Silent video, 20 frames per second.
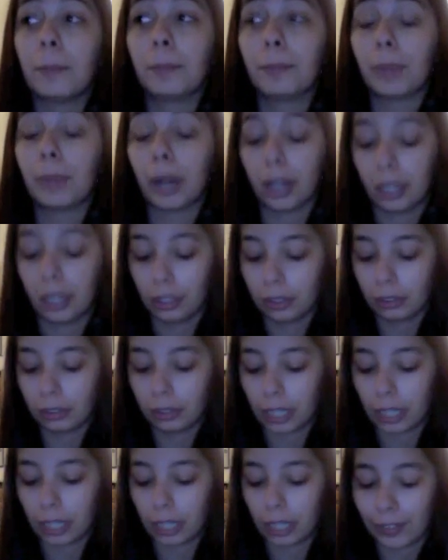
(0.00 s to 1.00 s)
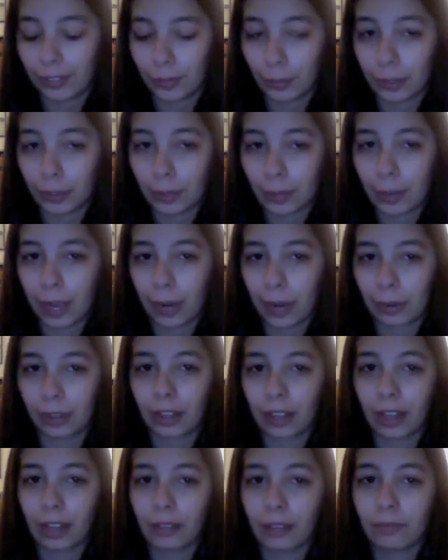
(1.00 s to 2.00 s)
But I guess with the power
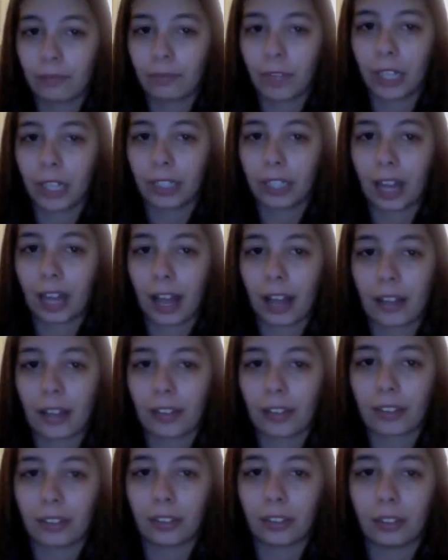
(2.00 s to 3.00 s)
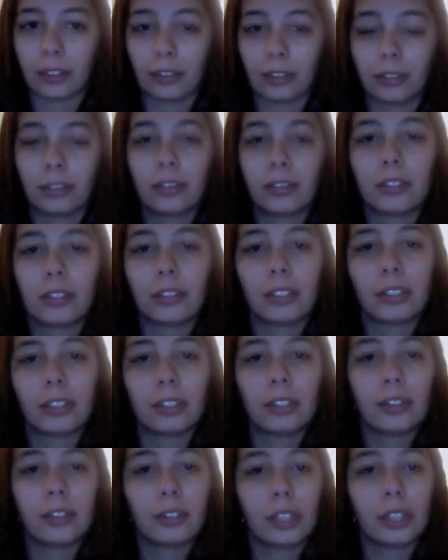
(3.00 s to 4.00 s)
that Violet has, and
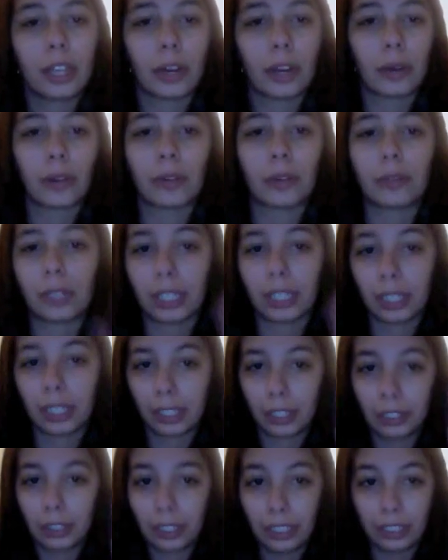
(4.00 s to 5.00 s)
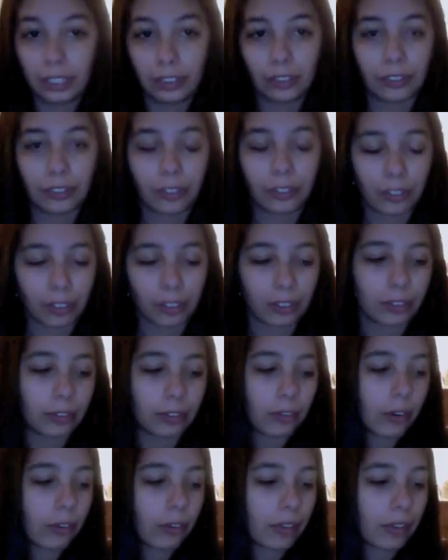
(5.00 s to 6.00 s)
you know, the ringing in her ears and
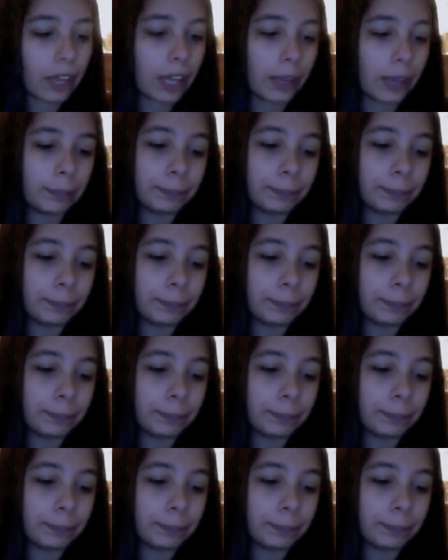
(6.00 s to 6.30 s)
all that.